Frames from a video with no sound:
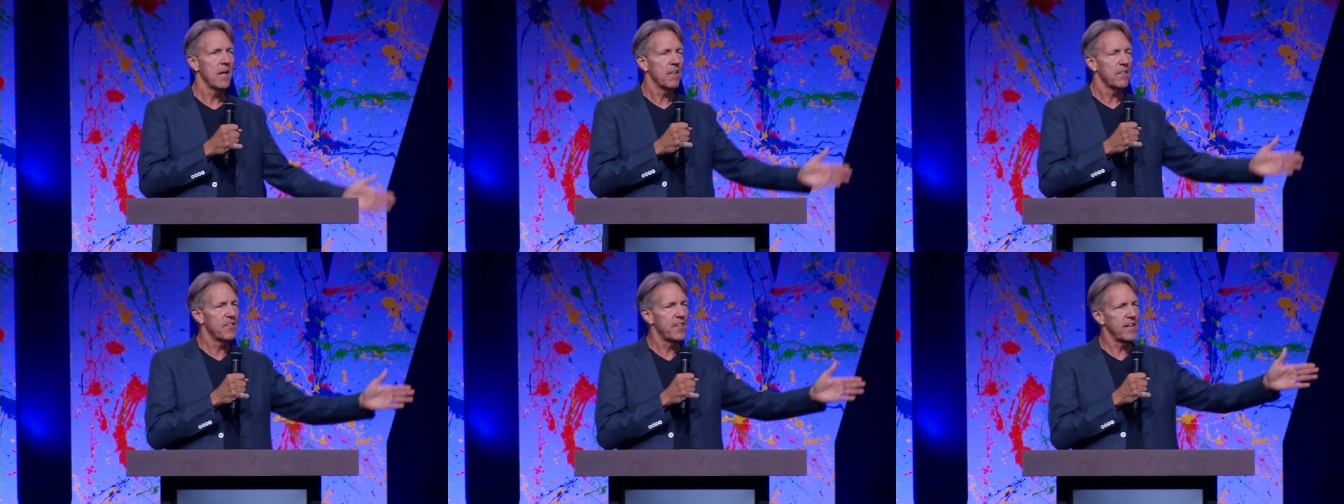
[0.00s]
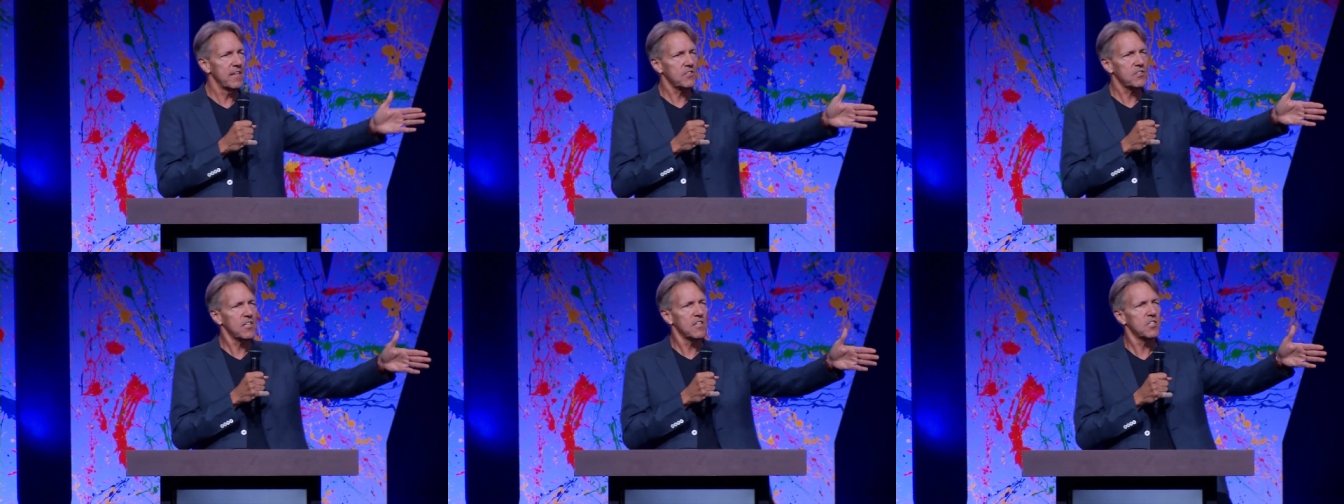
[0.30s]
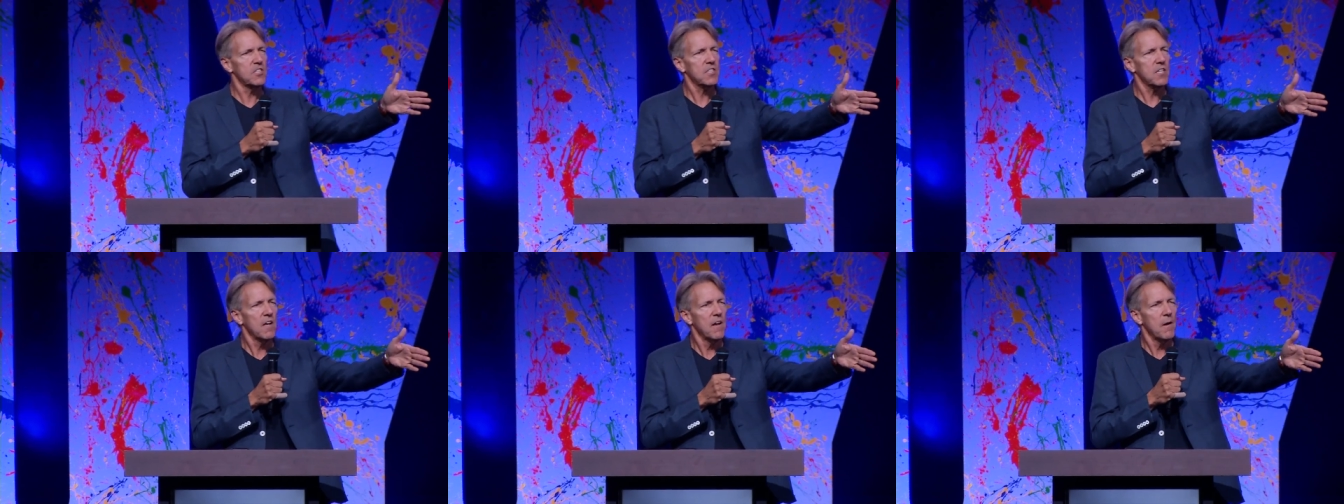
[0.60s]
This
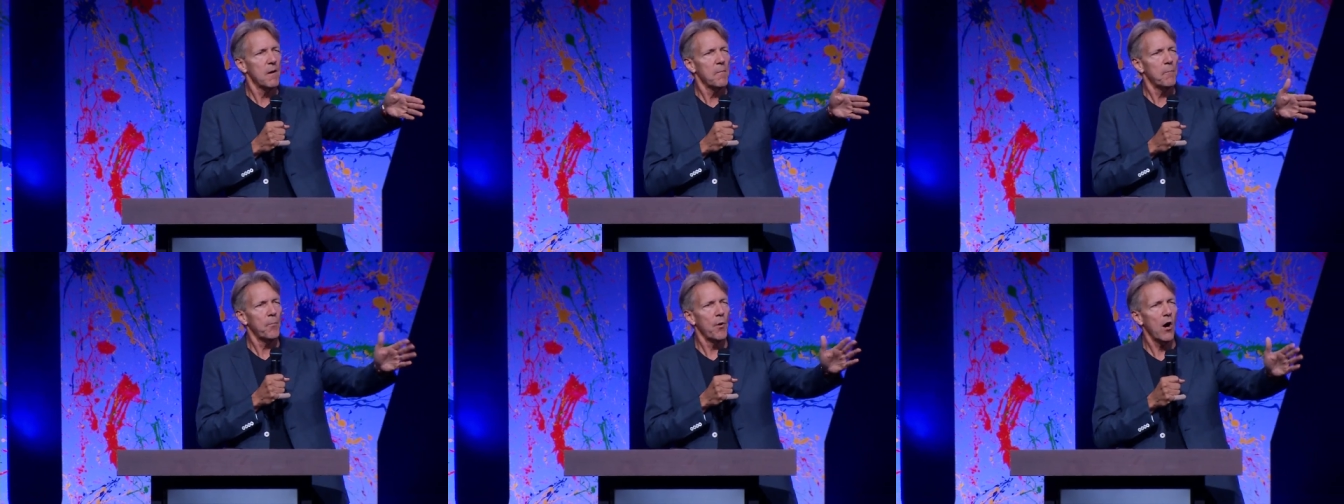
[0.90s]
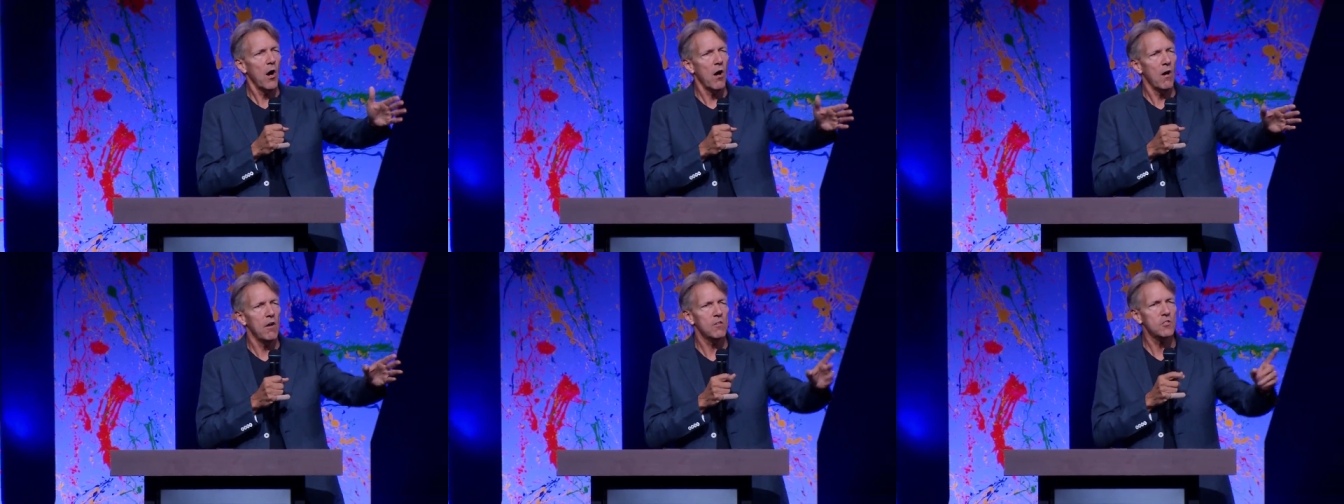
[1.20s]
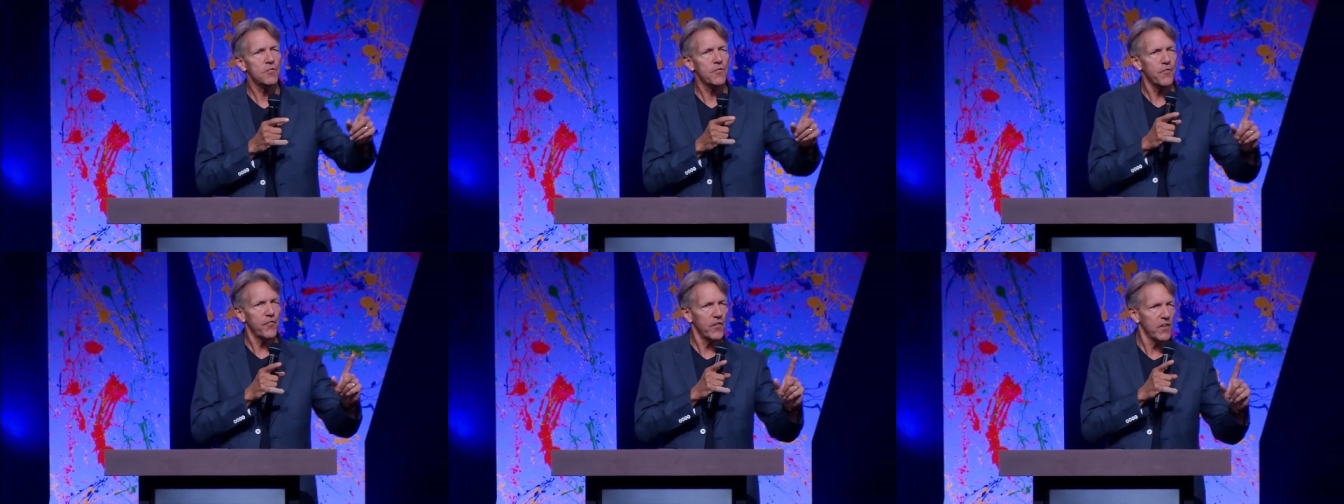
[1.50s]
is
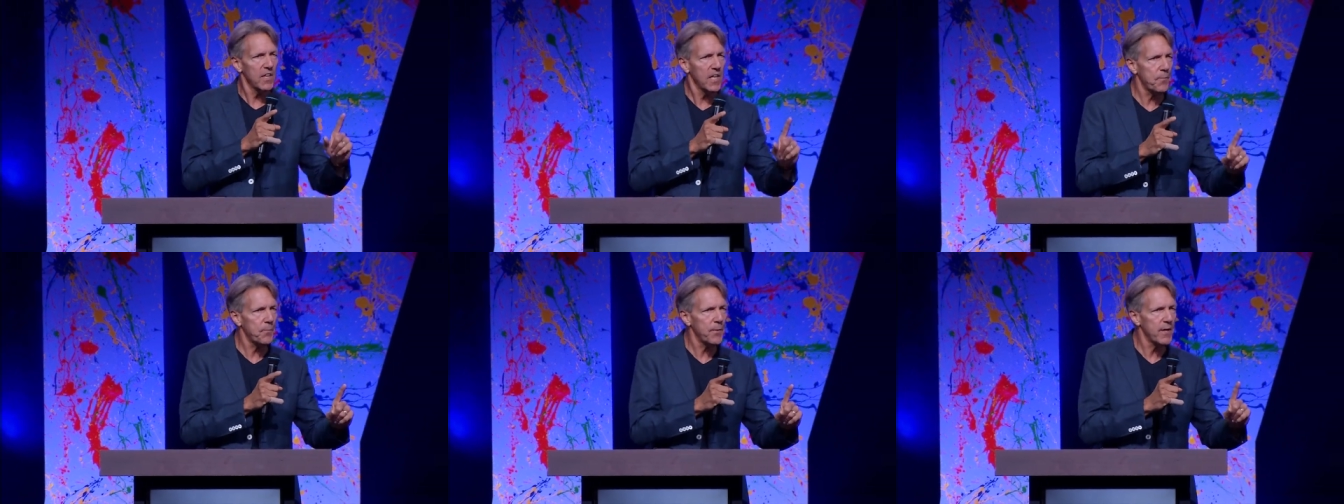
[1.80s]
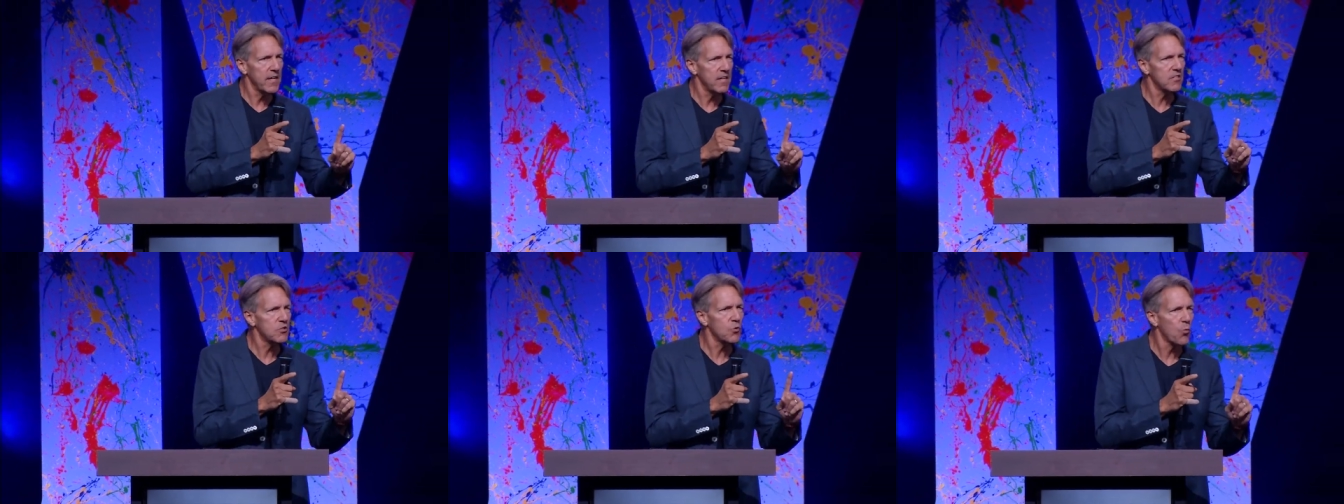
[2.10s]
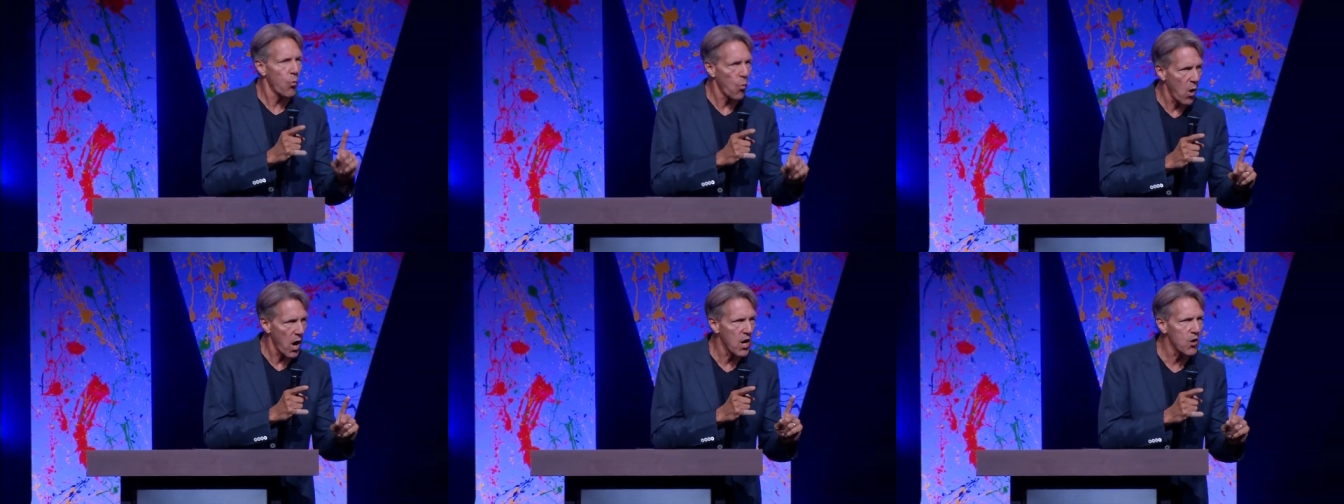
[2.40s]
Paul's Philippians
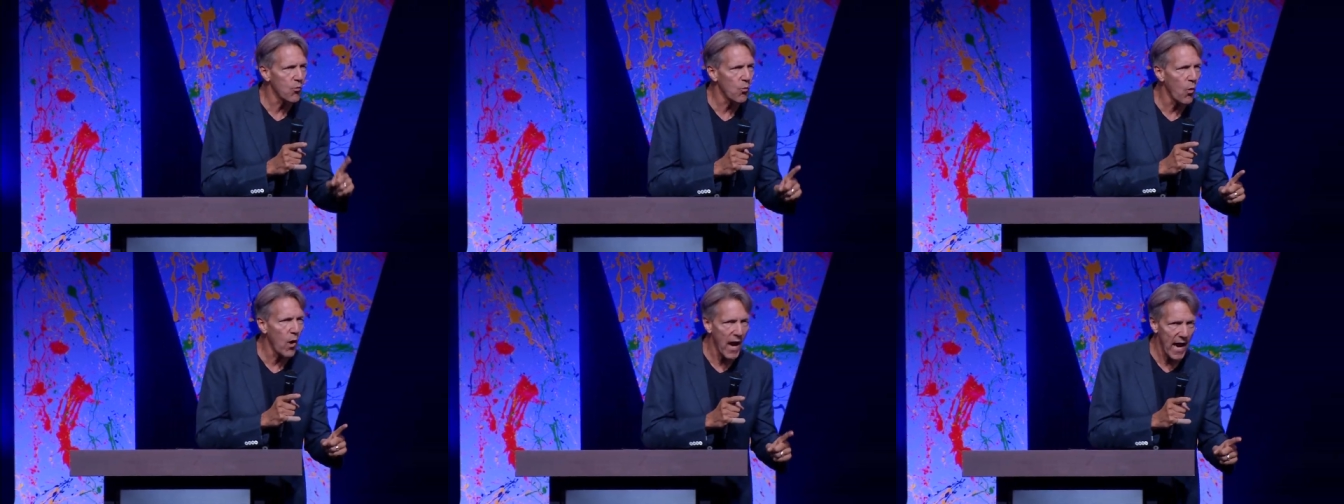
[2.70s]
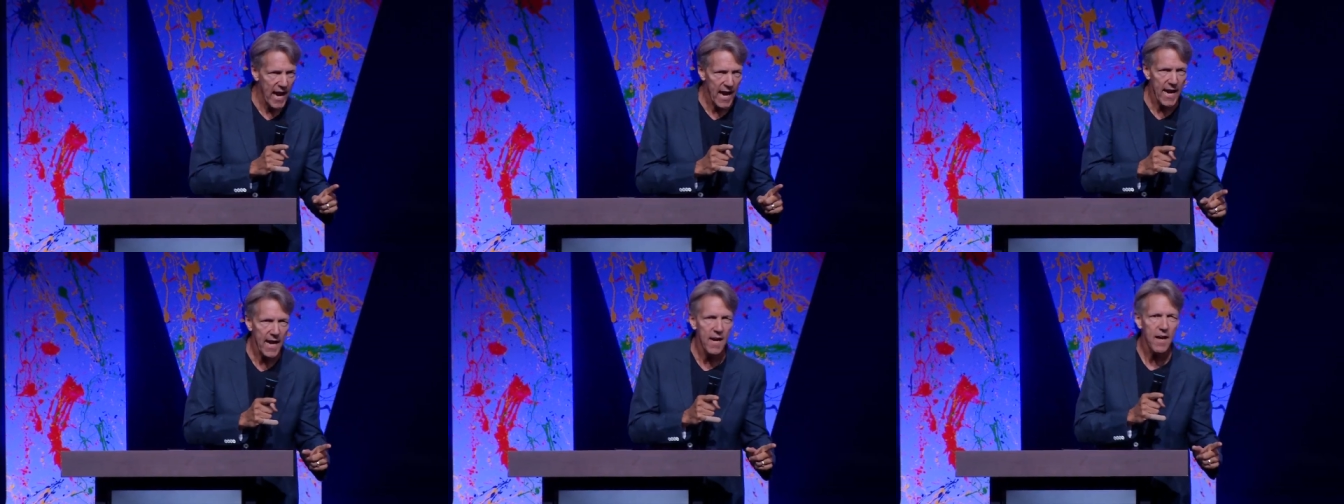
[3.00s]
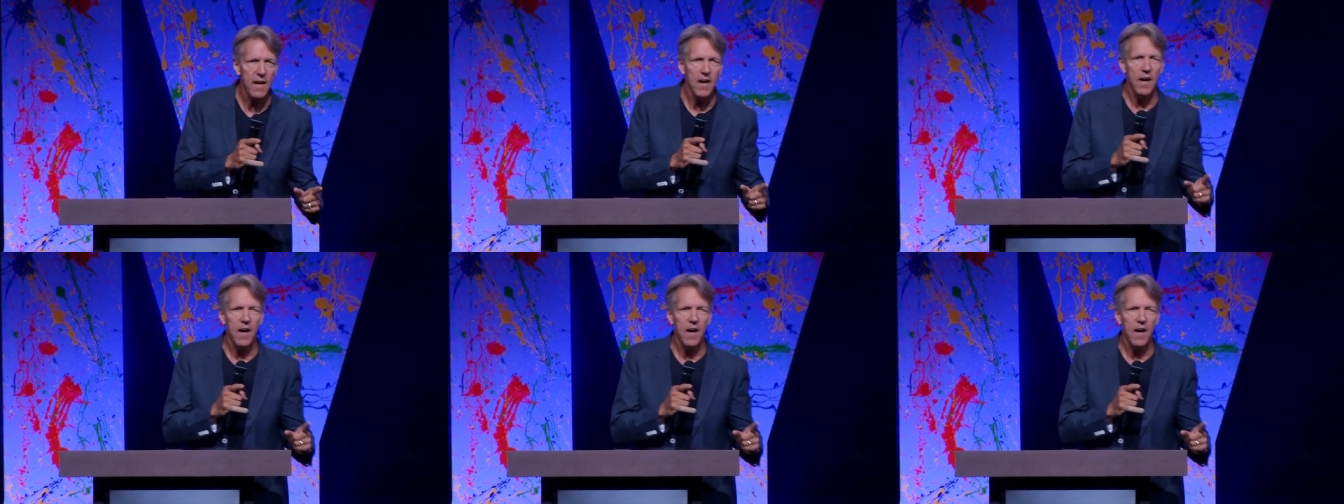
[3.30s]
1 way